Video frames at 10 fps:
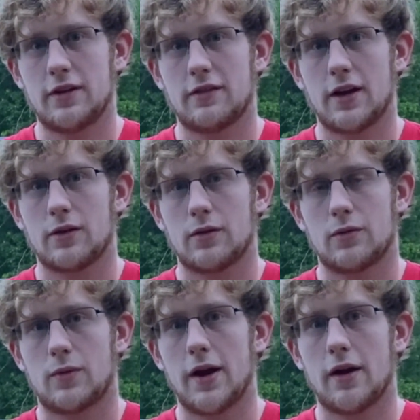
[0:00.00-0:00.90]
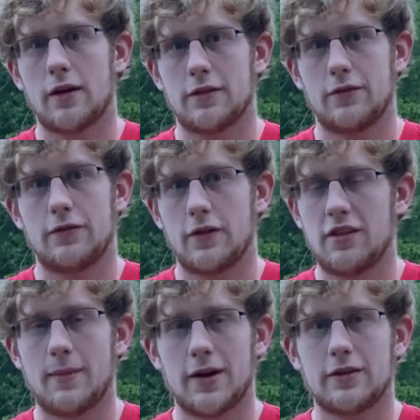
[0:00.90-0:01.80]
It's like right on the foot of
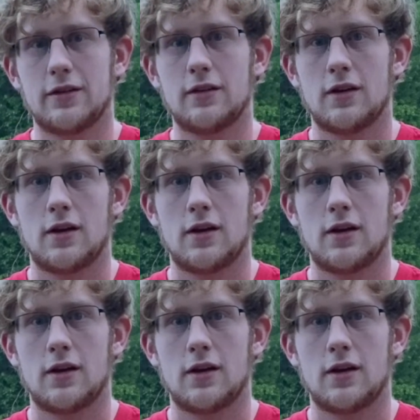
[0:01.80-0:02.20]
the mountain,